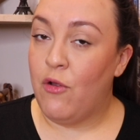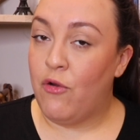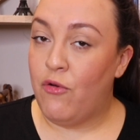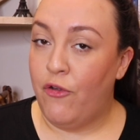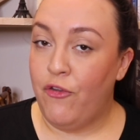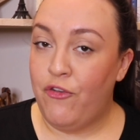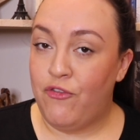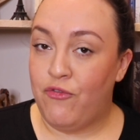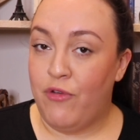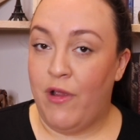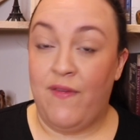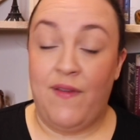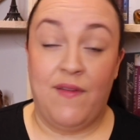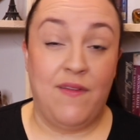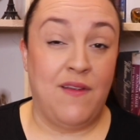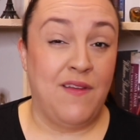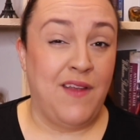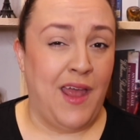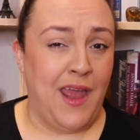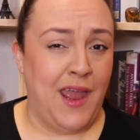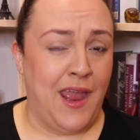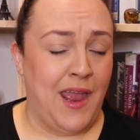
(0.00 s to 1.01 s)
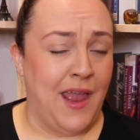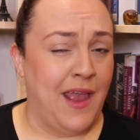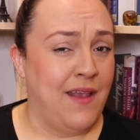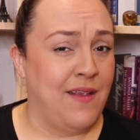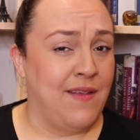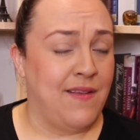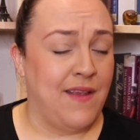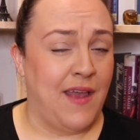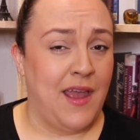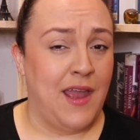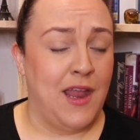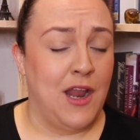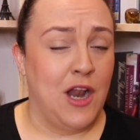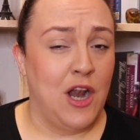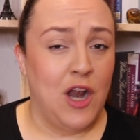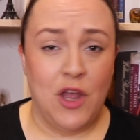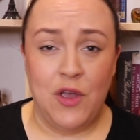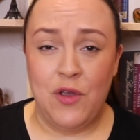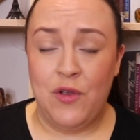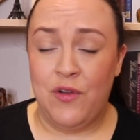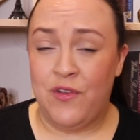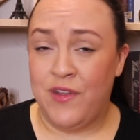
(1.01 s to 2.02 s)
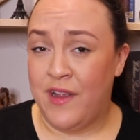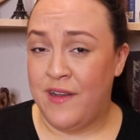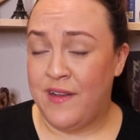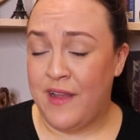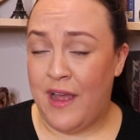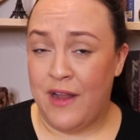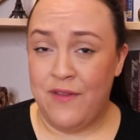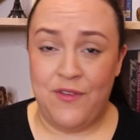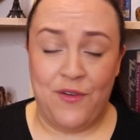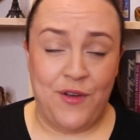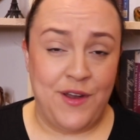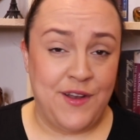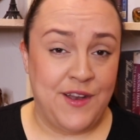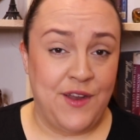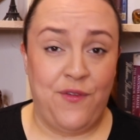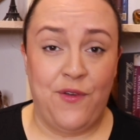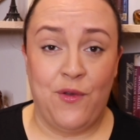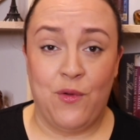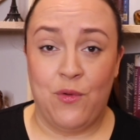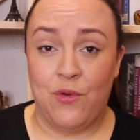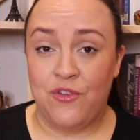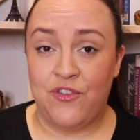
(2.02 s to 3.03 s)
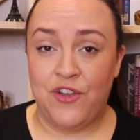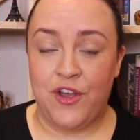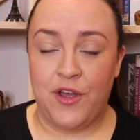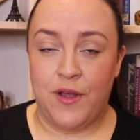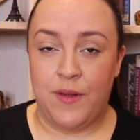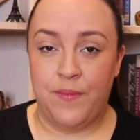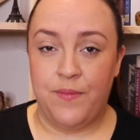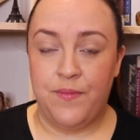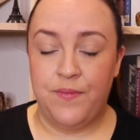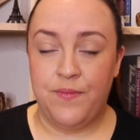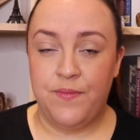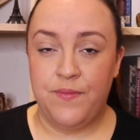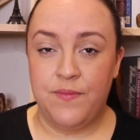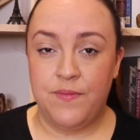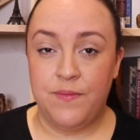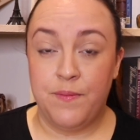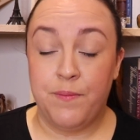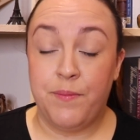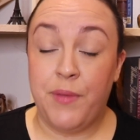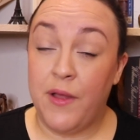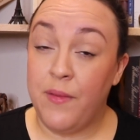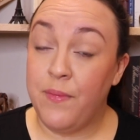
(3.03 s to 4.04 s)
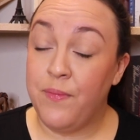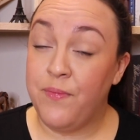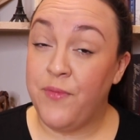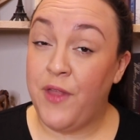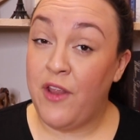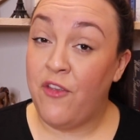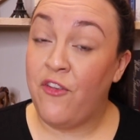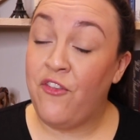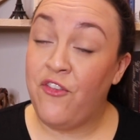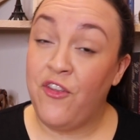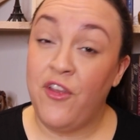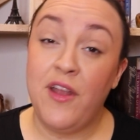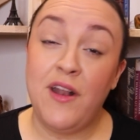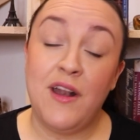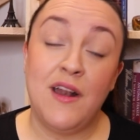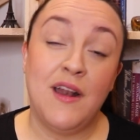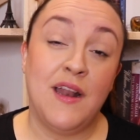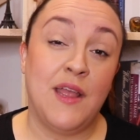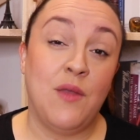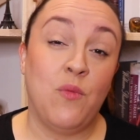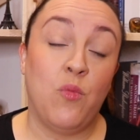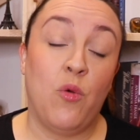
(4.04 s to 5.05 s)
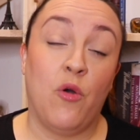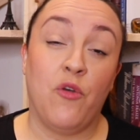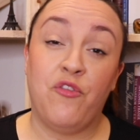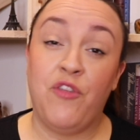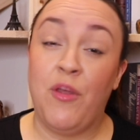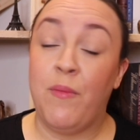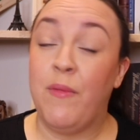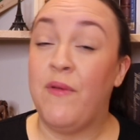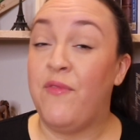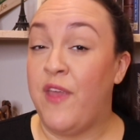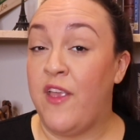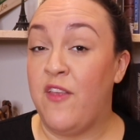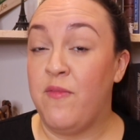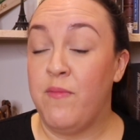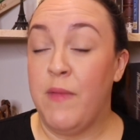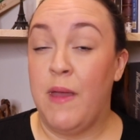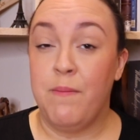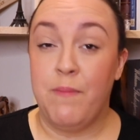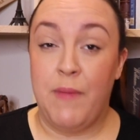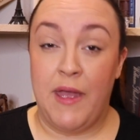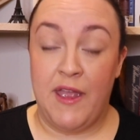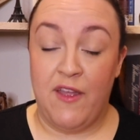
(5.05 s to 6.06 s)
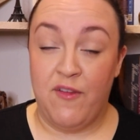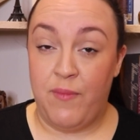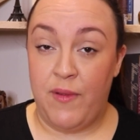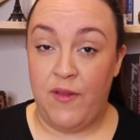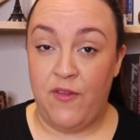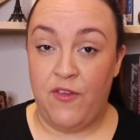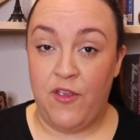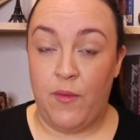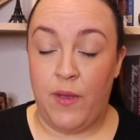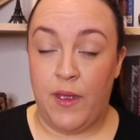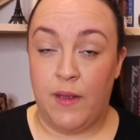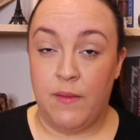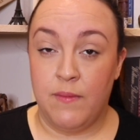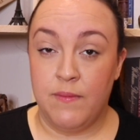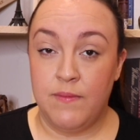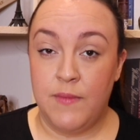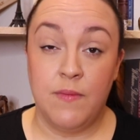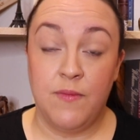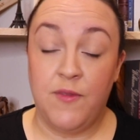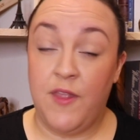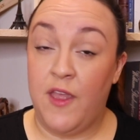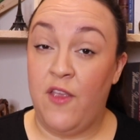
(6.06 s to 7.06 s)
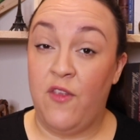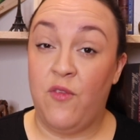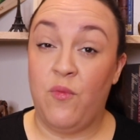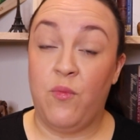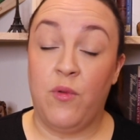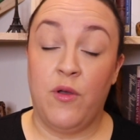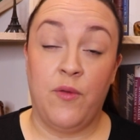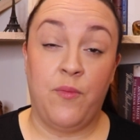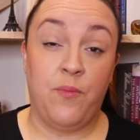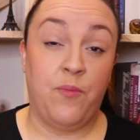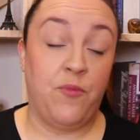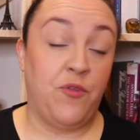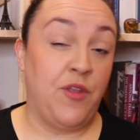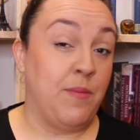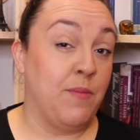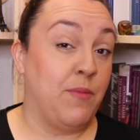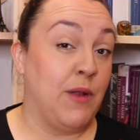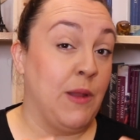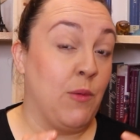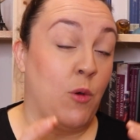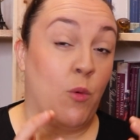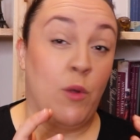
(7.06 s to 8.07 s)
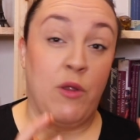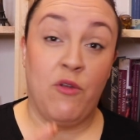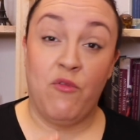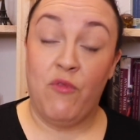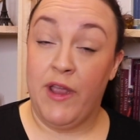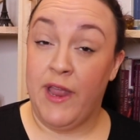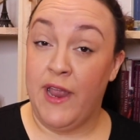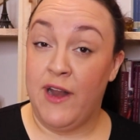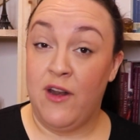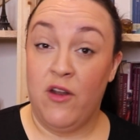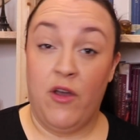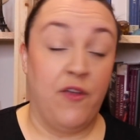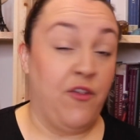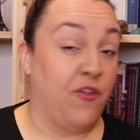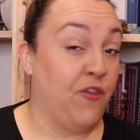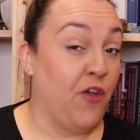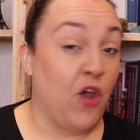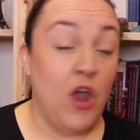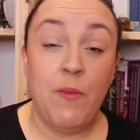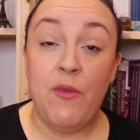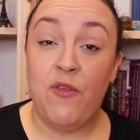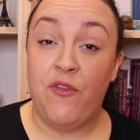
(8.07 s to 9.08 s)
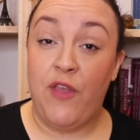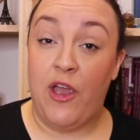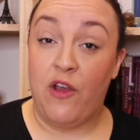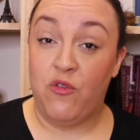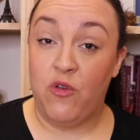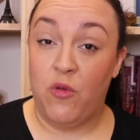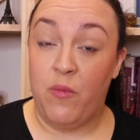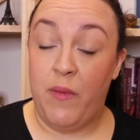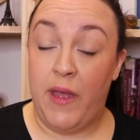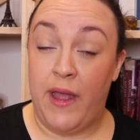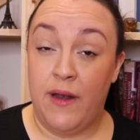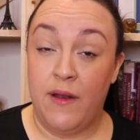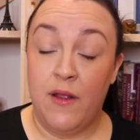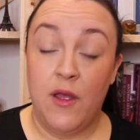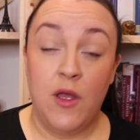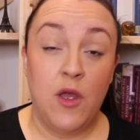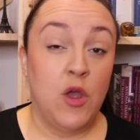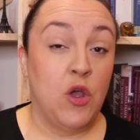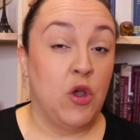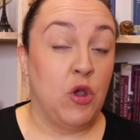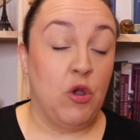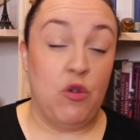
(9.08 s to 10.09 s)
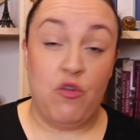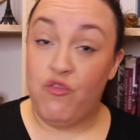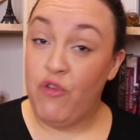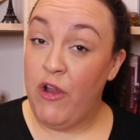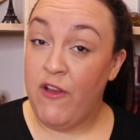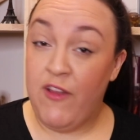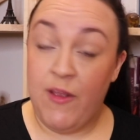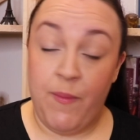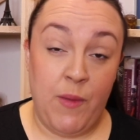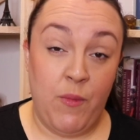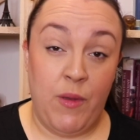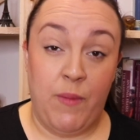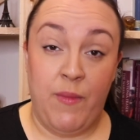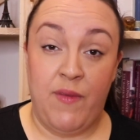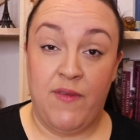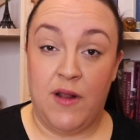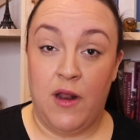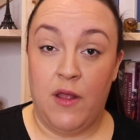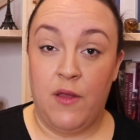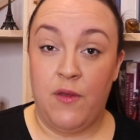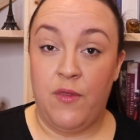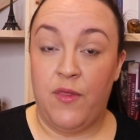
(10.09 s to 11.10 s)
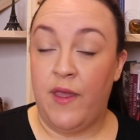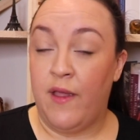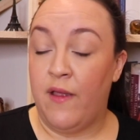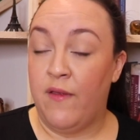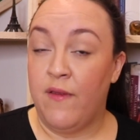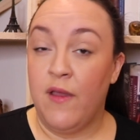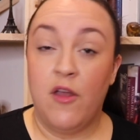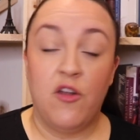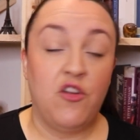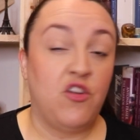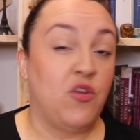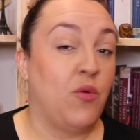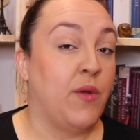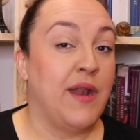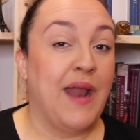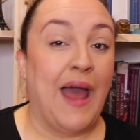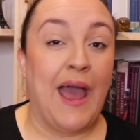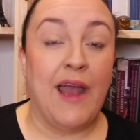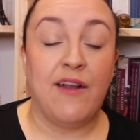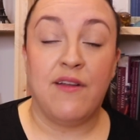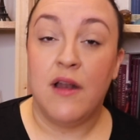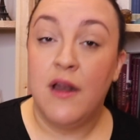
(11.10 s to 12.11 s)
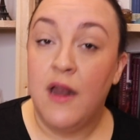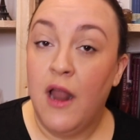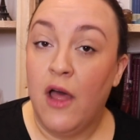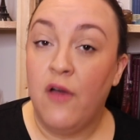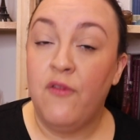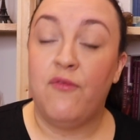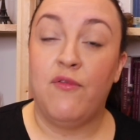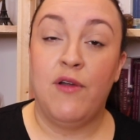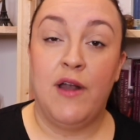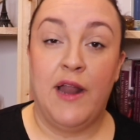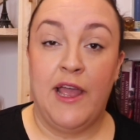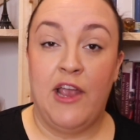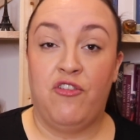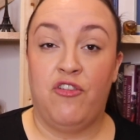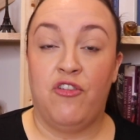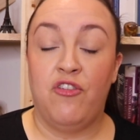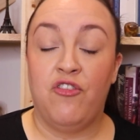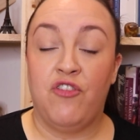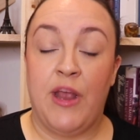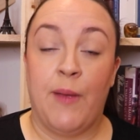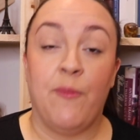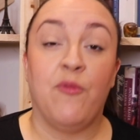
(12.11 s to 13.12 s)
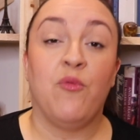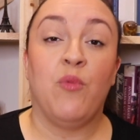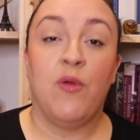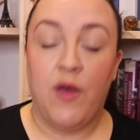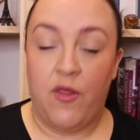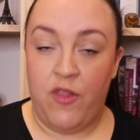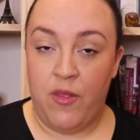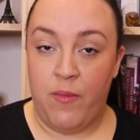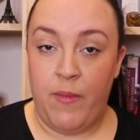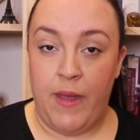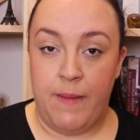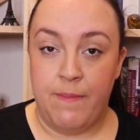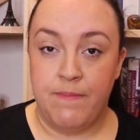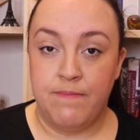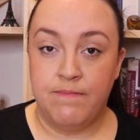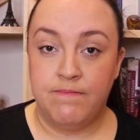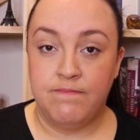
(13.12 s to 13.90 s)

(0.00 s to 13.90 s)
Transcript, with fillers: cross-dressing today is a loaded and very difficult term, but that is certainly what some of these men may have been doing. These were simply what we recognise as homosexual men who dress up in women's clothing to enact love relationships with other men.